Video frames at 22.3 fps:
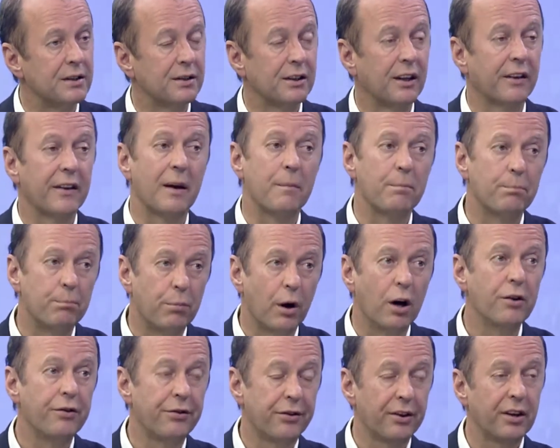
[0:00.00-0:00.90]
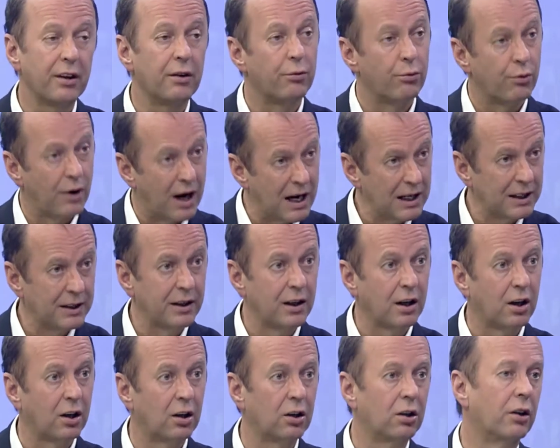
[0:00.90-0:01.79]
Now, they both right now